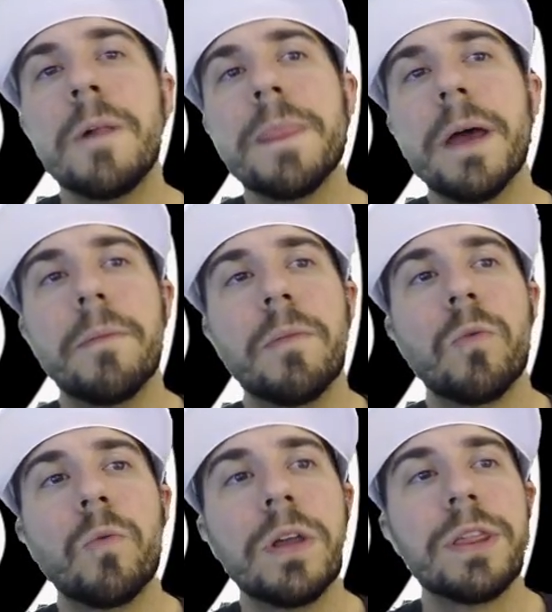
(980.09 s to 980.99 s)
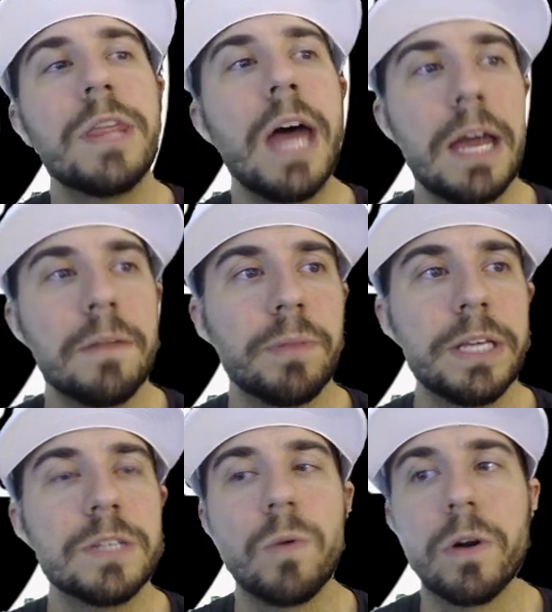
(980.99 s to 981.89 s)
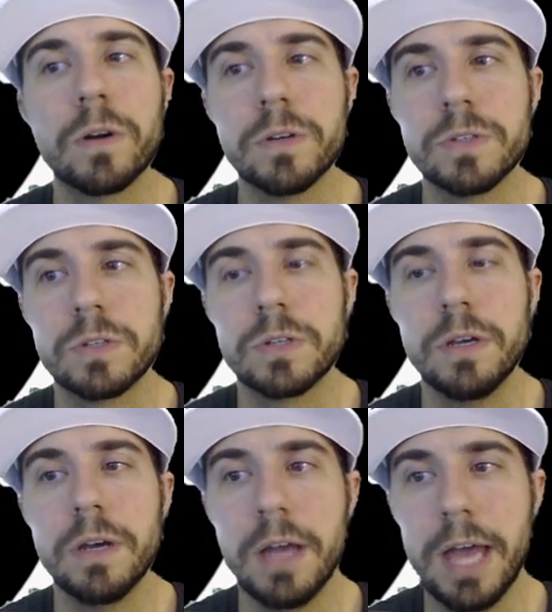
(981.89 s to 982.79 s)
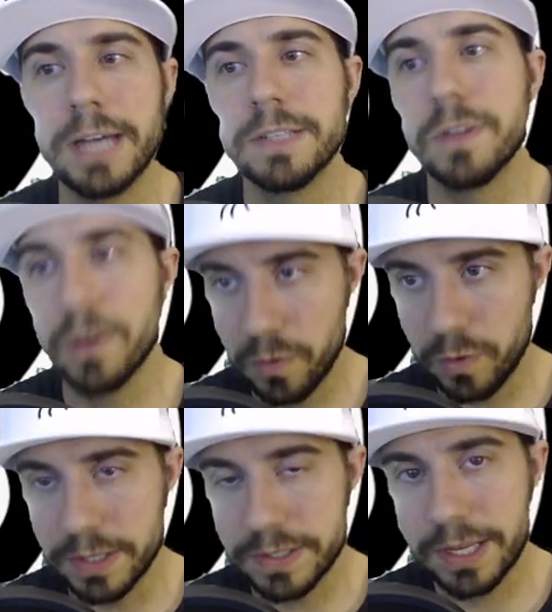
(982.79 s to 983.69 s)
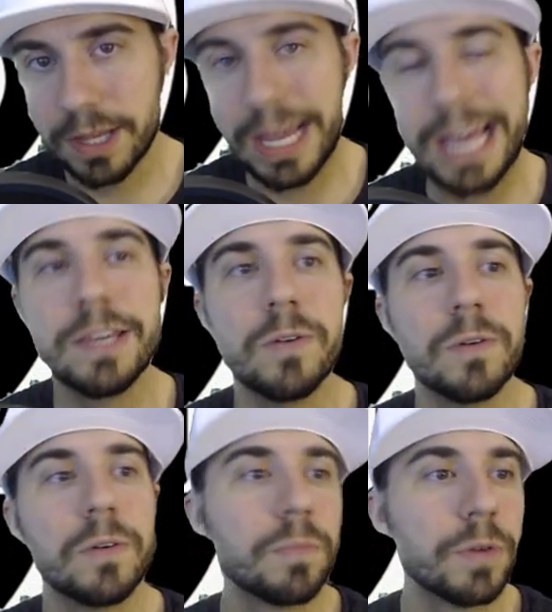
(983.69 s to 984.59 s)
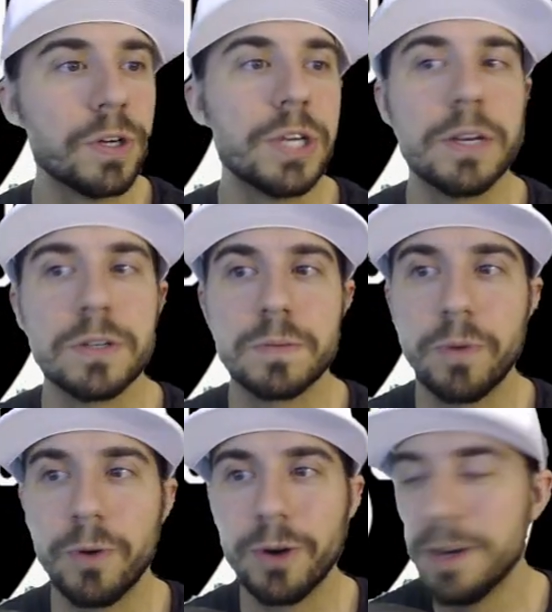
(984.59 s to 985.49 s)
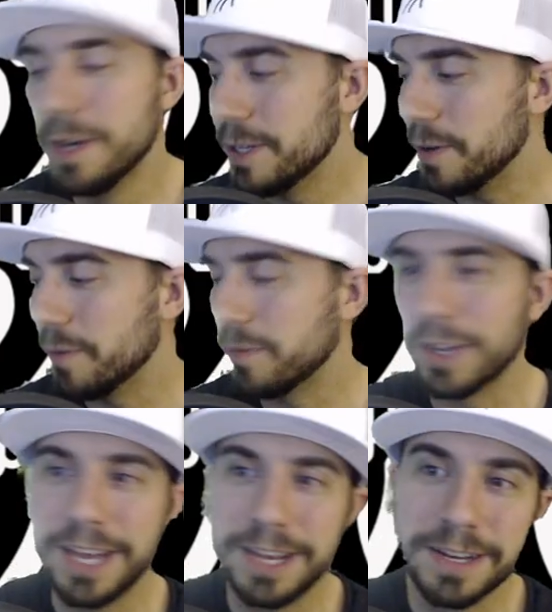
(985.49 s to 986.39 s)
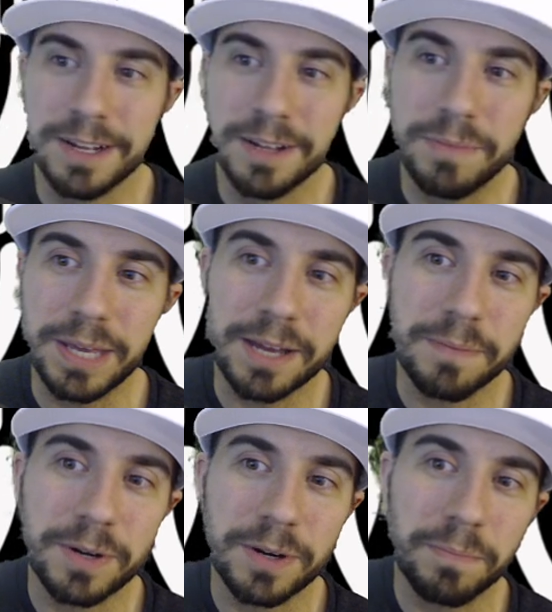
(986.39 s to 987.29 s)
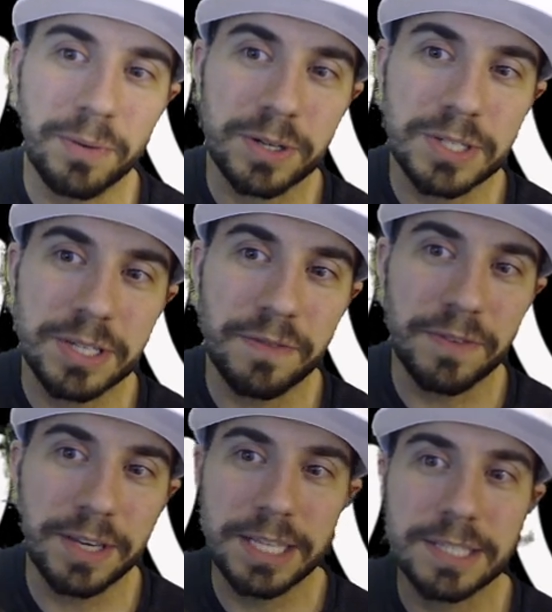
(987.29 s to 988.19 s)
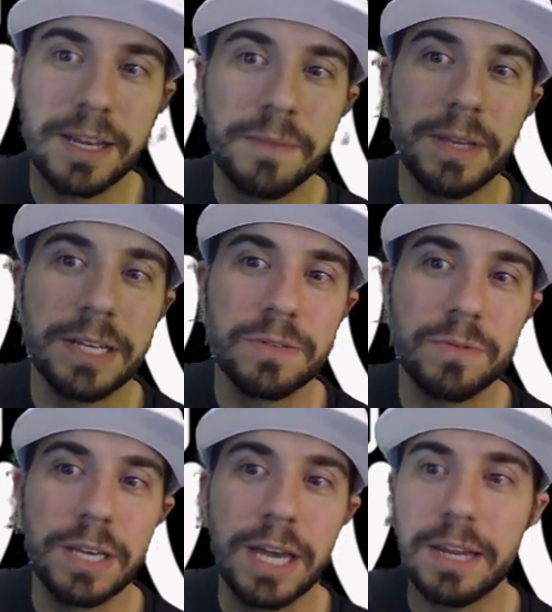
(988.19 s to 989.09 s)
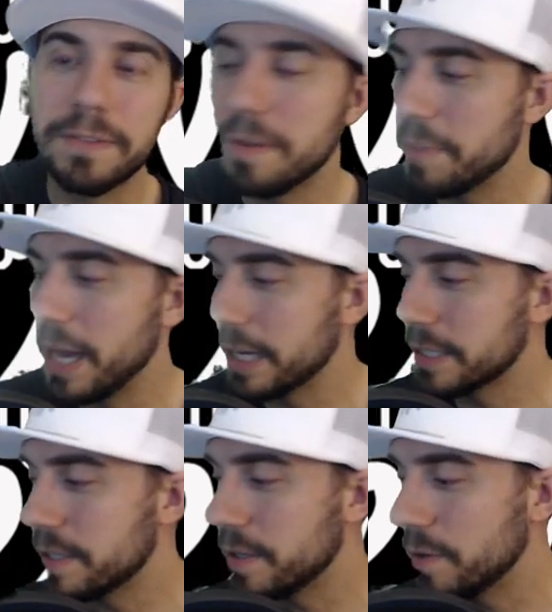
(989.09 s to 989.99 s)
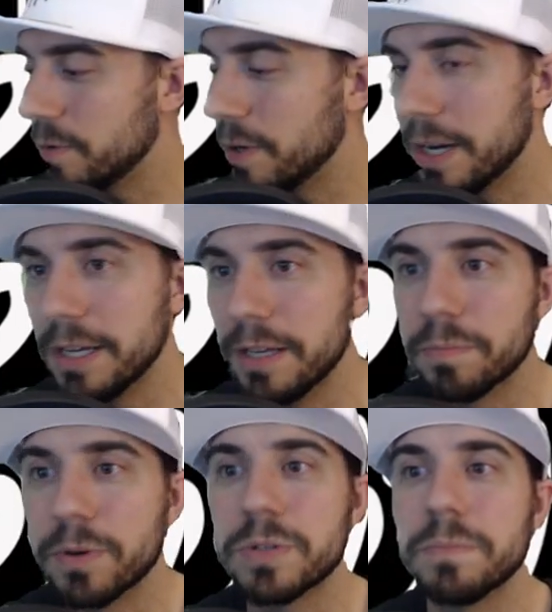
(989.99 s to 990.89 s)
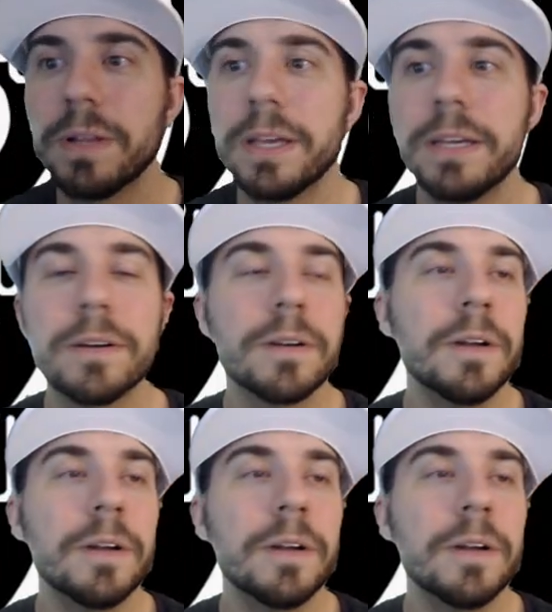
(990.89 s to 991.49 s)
With that, Planeswalkers, as always, thank you. Appreciate your support. Don't forget, pick up your books if you need something as we kind of get back to in-person play here.